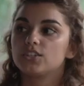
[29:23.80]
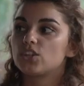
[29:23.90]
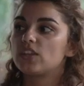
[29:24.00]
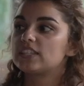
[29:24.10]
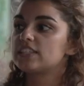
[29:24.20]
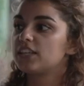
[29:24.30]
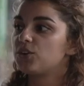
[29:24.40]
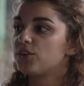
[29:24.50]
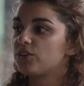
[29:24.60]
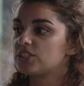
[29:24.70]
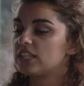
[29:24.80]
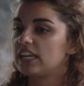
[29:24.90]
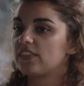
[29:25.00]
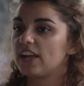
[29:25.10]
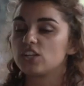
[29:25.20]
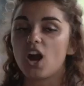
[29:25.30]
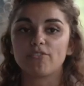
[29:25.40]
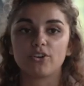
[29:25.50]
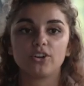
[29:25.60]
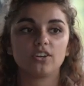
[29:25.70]
So this is a university that's
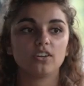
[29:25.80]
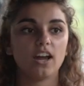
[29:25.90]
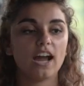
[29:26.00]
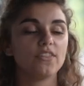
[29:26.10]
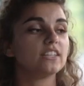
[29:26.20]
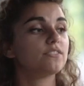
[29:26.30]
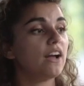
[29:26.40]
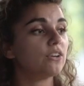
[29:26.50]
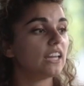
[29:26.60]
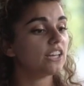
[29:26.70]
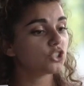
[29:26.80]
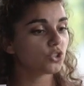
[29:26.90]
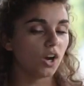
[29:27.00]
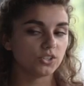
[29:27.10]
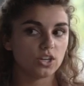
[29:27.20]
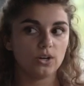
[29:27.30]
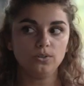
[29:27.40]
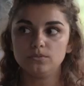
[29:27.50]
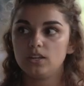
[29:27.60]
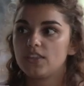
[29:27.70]
offered, uh, that's found in
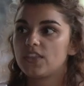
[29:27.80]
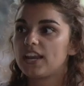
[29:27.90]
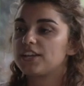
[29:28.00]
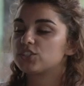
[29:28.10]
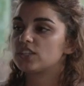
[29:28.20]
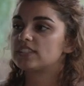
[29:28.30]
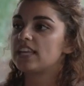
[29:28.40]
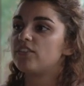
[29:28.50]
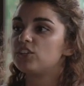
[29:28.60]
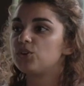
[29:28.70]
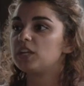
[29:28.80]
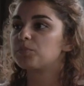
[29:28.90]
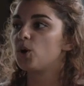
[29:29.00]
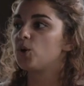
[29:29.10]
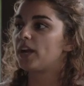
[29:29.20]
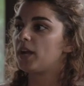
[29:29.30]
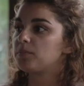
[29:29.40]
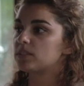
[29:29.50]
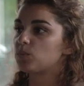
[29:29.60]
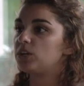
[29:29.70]
Toronto, that has seven unique
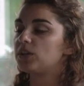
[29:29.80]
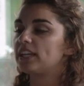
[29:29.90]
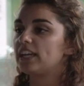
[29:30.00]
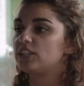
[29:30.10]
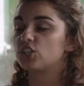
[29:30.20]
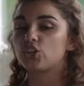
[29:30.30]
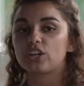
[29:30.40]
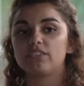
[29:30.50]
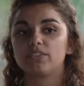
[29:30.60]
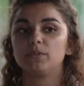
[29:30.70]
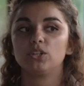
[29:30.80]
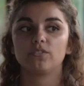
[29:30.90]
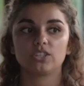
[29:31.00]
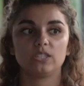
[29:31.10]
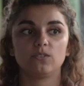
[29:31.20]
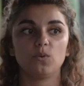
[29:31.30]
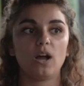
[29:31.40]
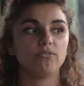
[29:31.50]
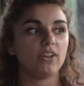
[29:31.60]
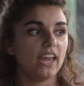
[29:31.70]
programs where you can get a degree from the University of
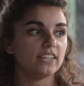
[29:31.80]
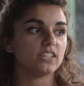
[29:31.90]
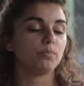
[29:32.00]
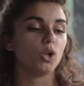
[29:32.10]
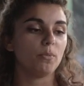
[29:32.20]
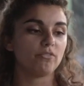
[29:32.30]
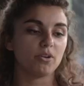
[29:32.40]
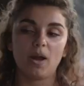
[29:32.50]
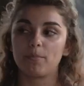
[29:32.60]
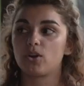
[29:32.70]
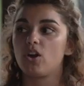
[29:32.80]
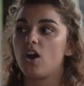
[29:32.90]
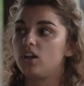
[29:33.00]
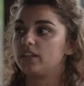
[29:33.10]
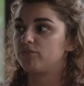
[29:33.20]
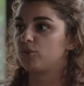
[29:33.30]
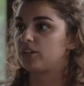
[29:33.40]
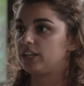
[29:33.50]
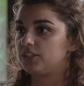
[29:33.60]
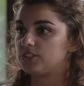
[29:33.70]
Guelph and a diploma from Humber all in four
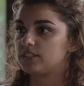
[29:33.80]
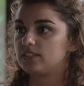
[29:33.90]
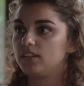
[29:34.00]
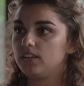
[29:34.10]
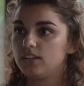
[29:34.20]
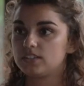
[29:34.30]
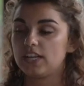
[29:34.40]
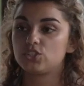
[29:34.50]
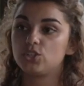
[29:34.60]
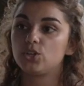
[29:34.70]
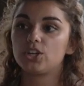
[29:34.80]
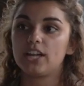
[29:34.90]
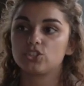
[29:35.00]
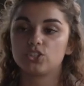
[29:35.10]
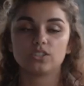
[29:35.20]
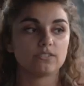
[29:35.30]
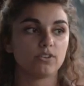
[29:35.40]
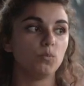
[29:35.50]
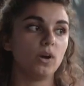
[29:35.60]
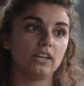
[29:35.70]
years. So that's two credentials
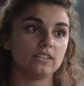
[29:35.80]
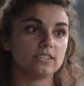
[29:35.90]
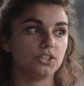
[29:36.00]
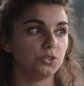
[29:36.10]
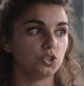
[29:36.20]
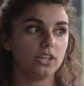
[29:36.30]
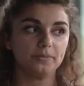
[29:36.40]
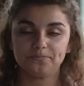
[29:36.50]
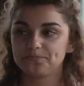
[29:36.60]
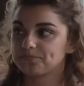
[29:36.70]
from one institution.